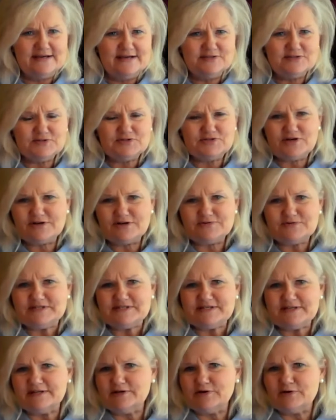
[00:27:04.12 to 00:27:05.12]
So talk to us
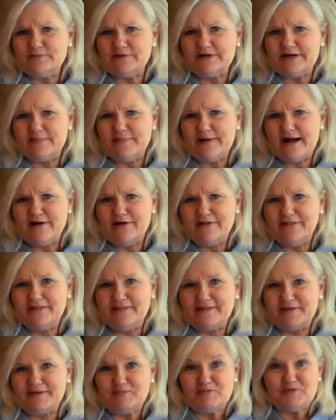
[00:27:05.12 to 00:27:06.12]
a little bit about
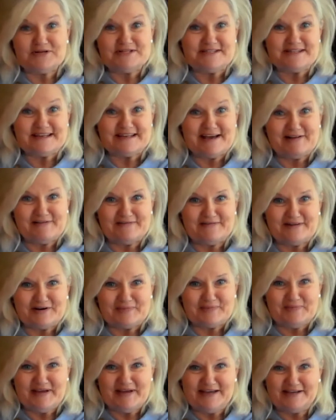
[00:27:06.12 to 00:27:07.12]
the importance of the elevator
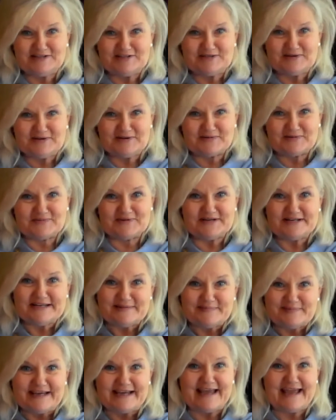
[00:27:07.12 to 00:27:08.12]
pitch, or really
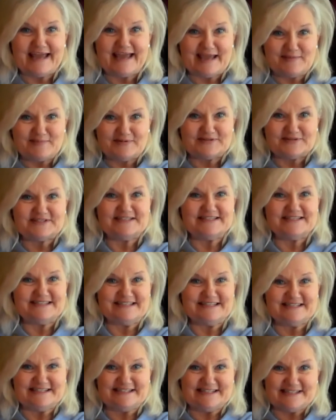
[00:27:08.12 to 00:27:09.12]
being able to
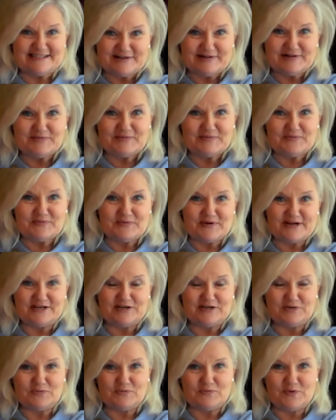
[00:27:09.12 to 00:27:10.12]
distill what
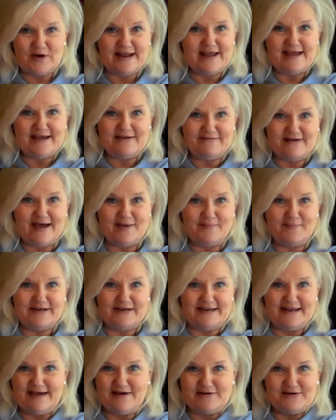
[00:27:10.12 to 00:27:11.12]
you want to have
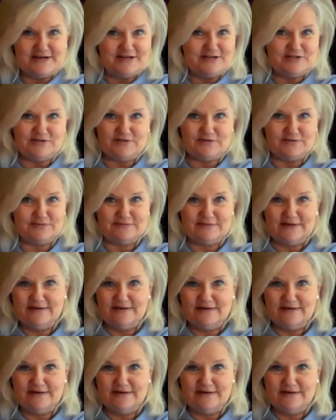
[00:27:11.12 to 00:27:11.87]
happen down into,